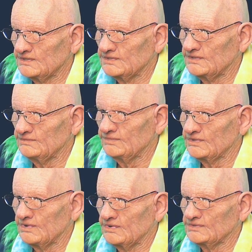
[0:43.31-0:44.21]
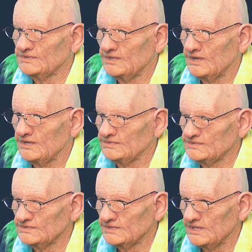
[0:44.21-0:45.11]
I keep a kosher
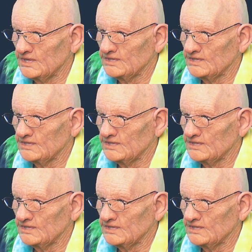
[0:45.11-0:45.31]
house.